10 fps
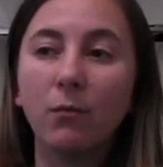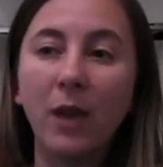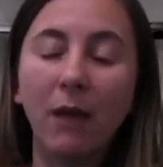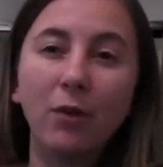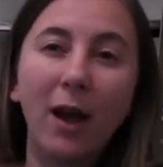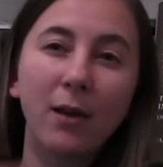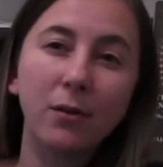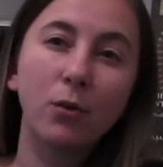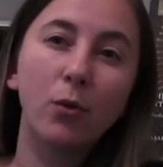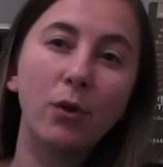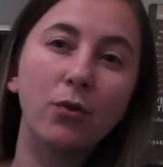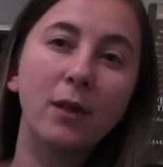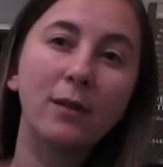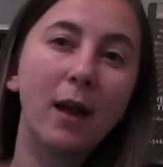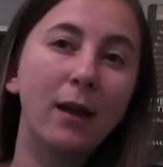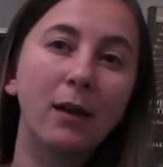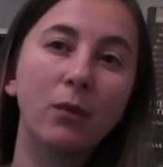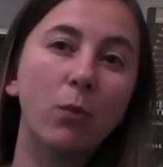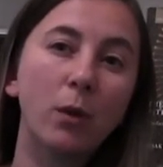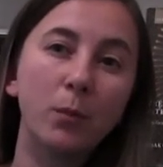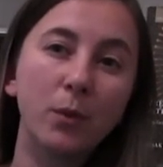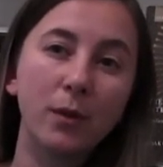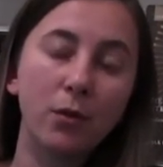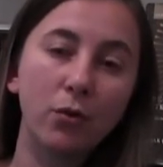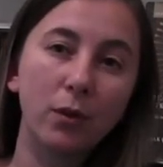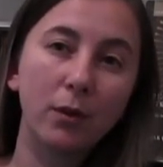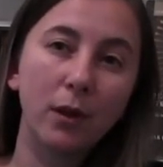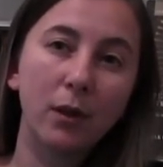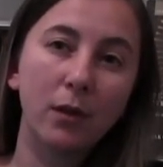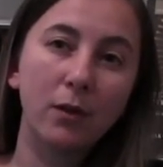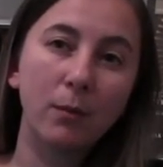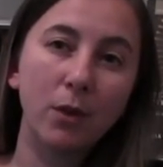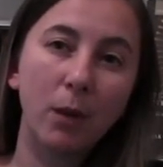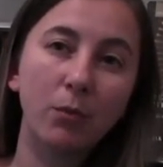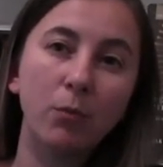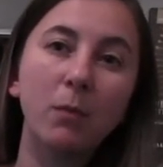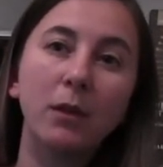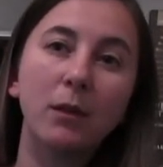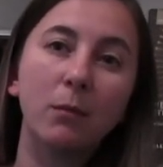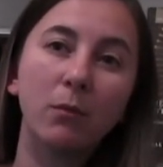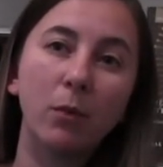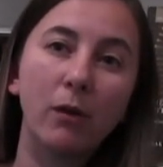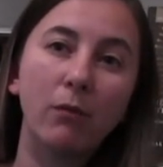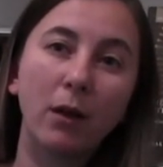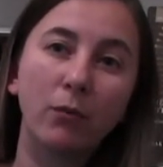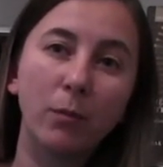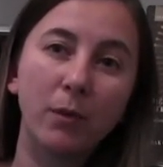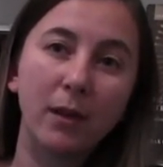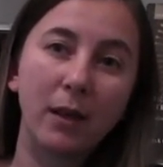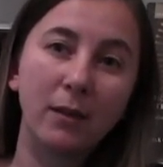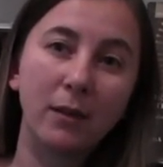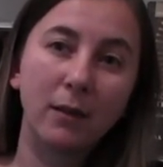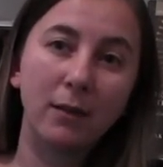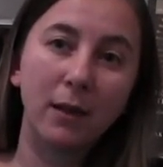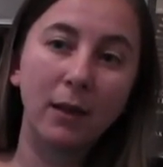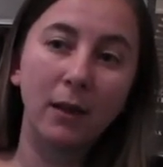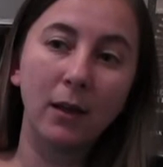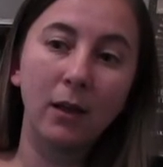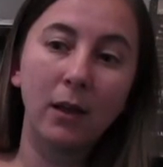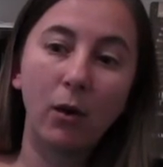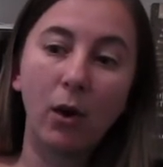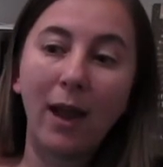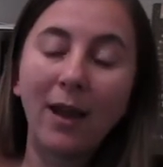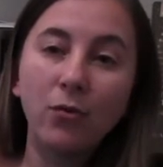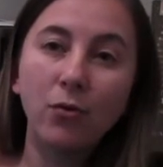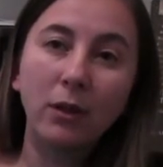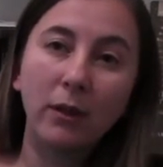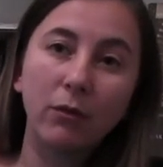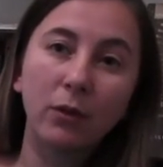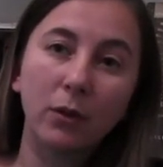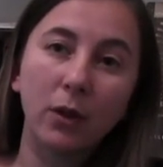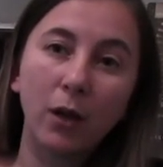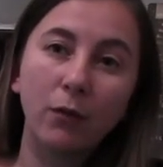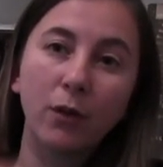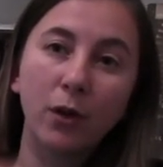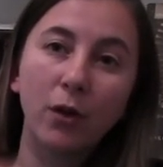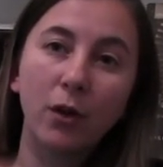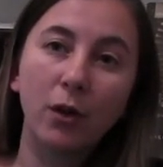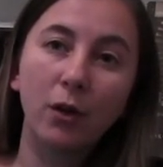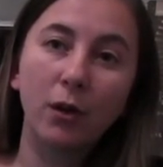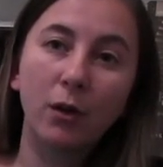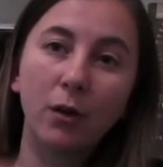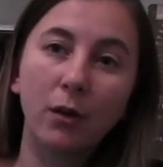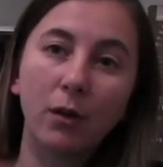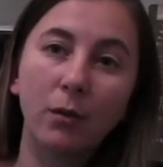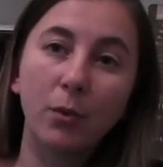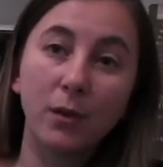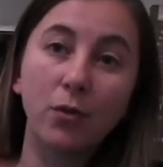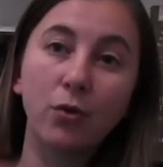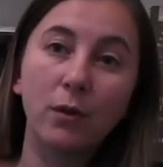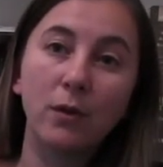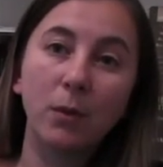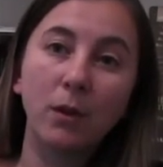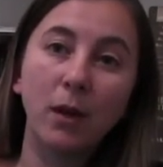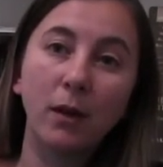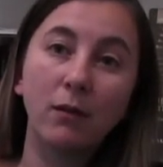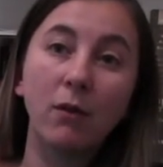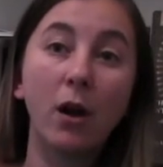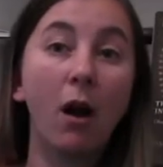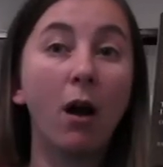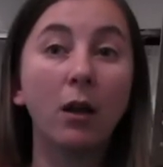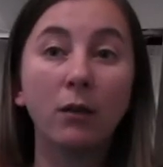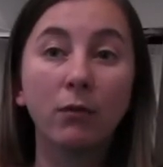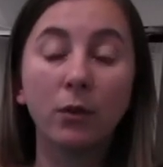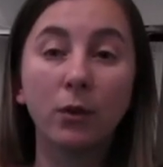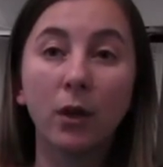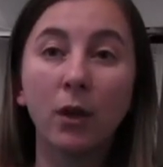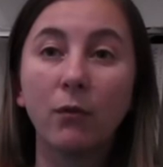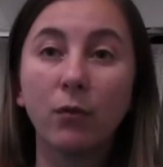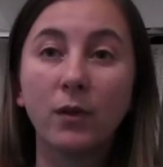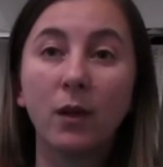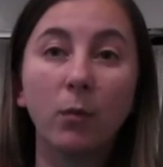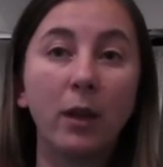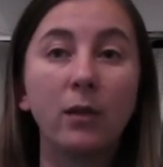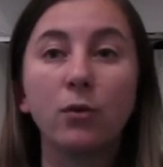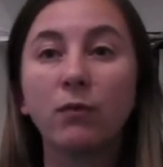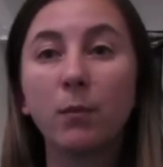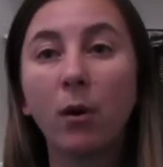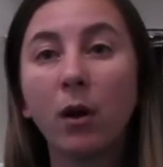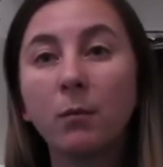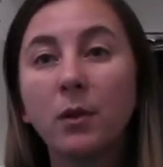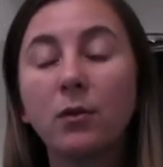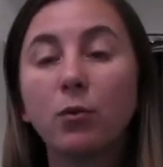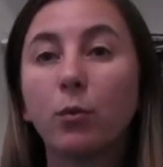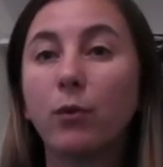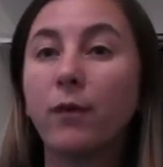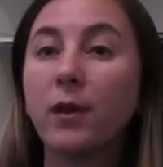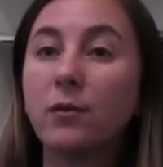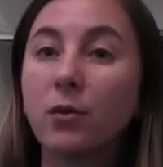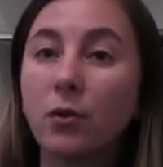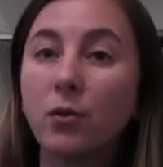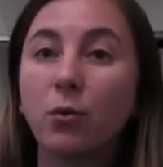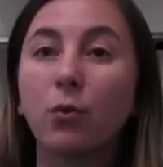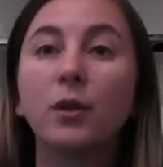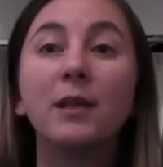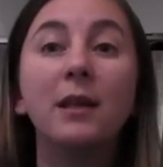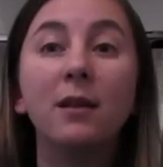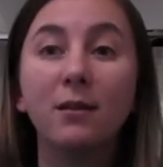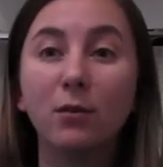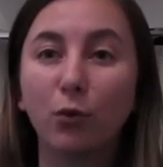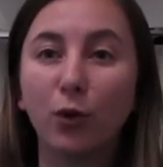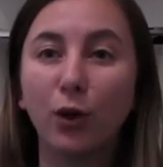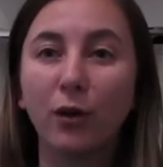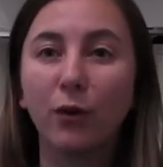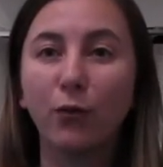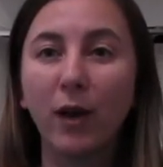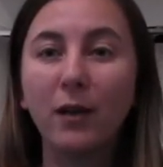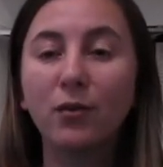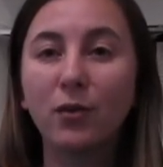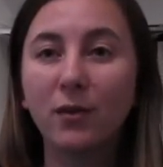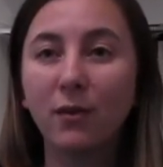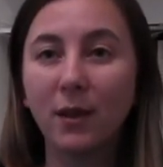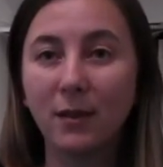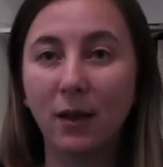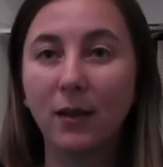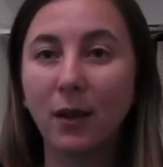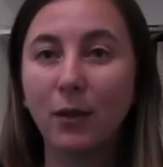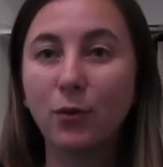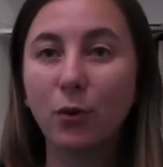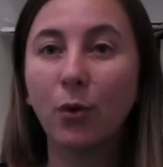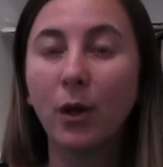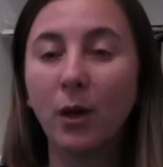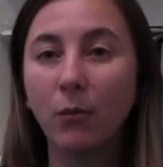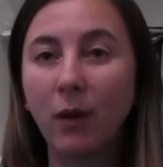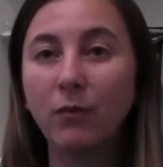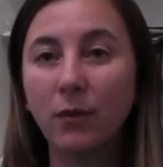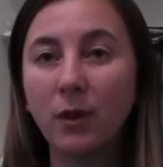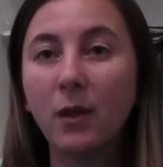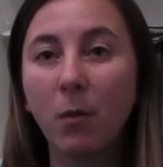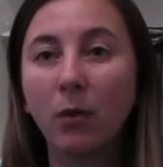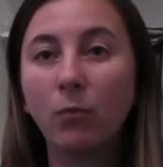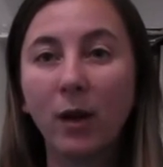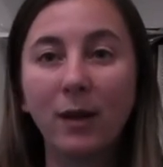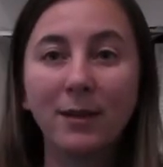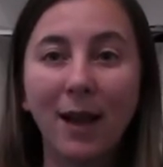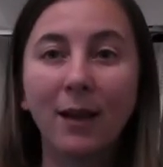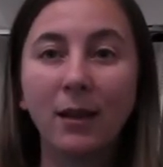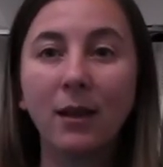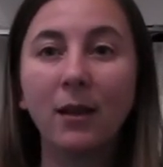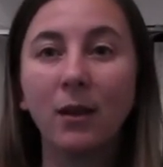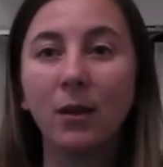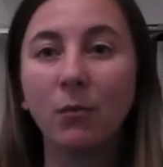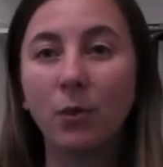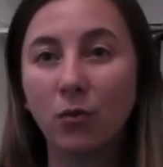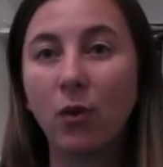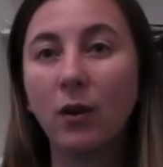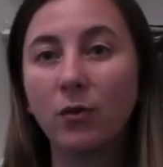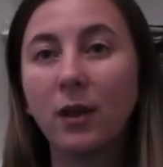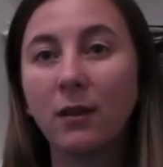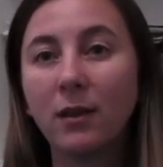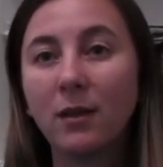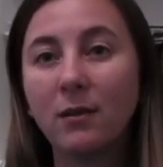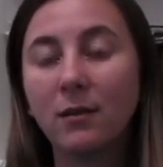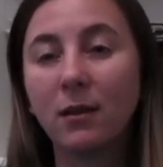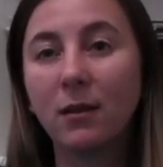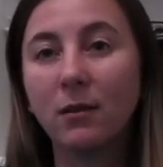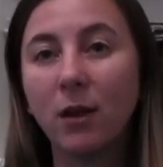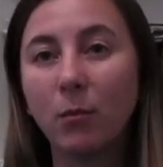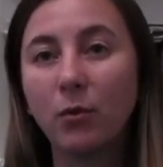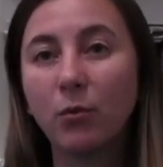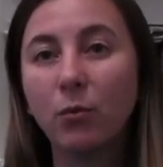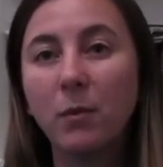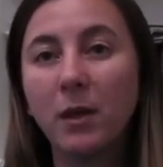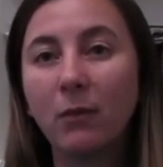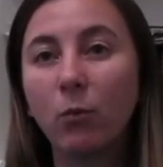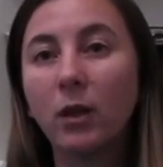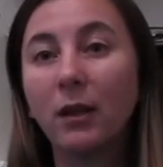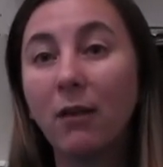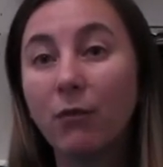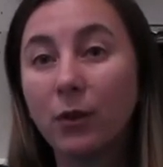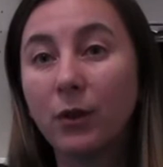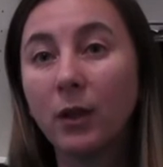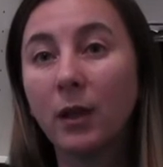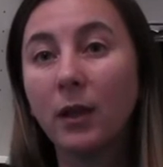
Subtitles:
we have to ask the question exactly at what position. Sometimes women can be very well represented at the entry-level kind of career positions, but not at the very high level. For example, heads of departments or professors or deans or rectors and things like that. So we have to think about where exactly we're trying to get these numbers of women at what level.